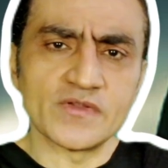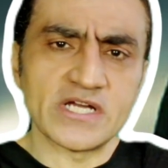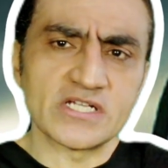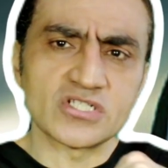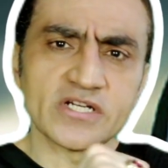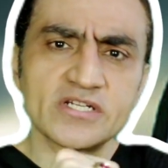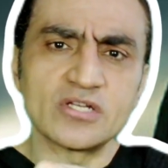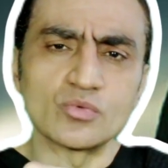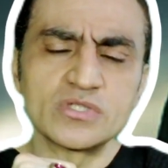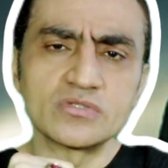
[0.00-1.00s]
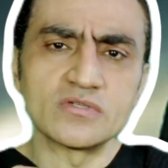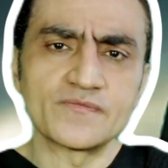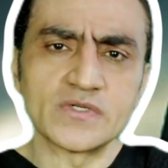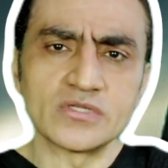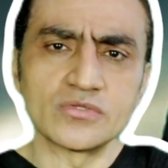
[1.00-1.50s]
a flashlight and went to the
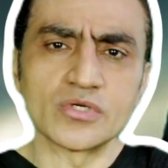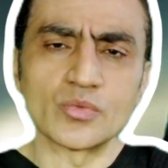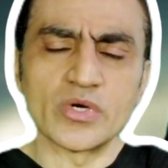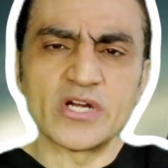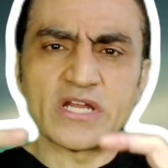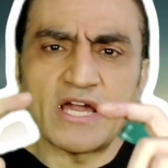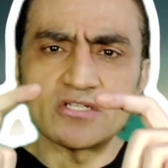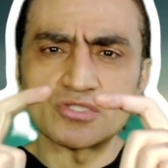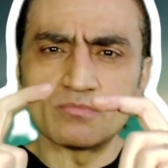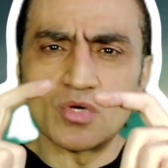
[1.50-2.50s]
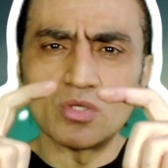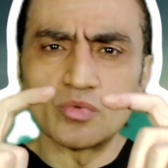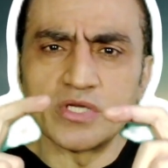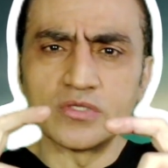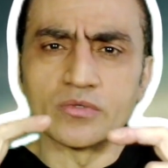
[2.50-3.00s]
front door where it had a
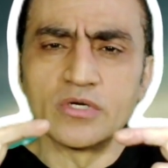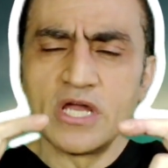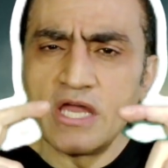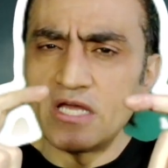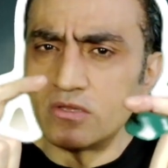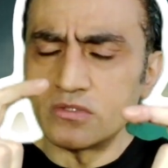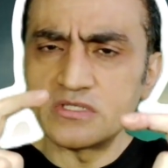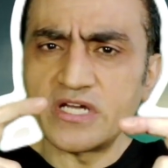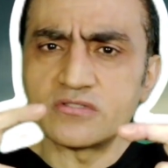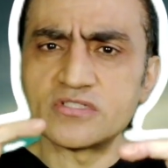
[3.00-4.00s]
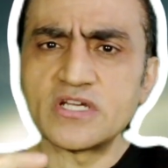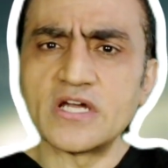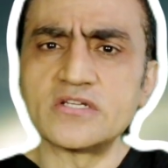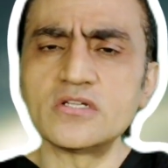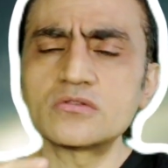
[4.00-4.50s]
small window and looked
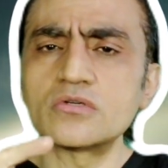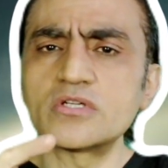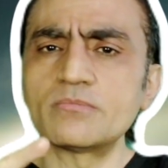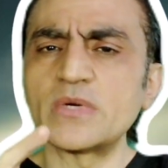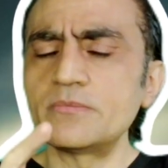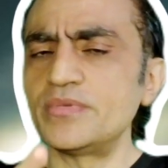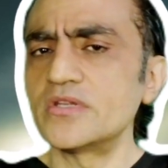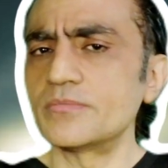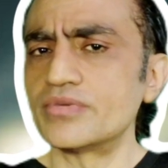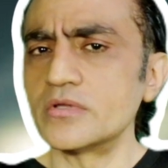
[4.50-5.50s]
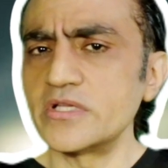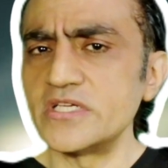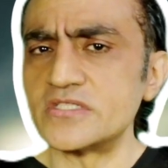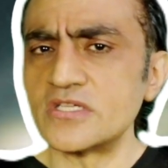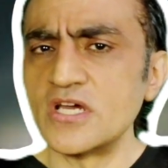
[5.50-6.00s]
outside. He thought it might be the
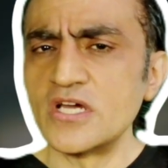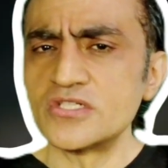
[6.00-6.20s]
police,